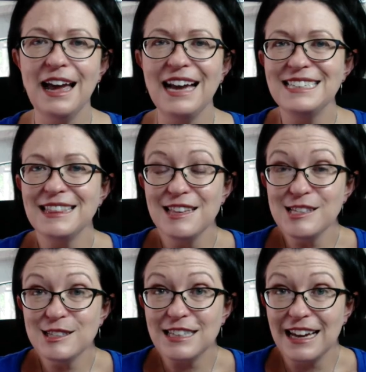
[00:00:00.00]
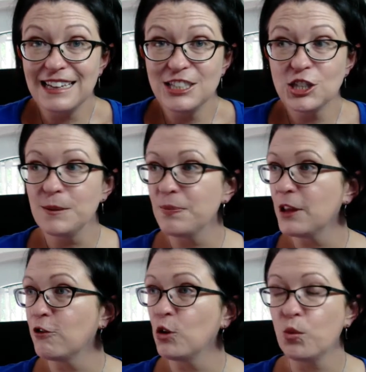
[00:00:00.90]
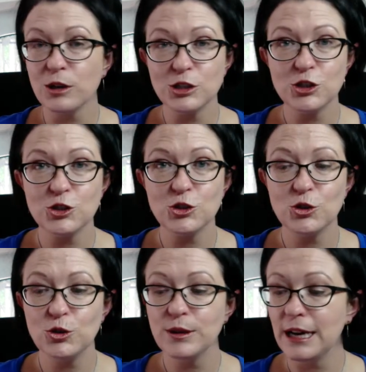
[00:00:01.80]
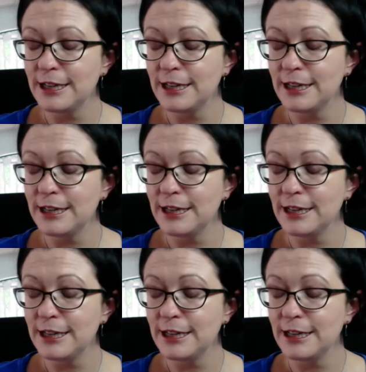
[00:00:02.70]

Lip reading: And at this stage, if you want to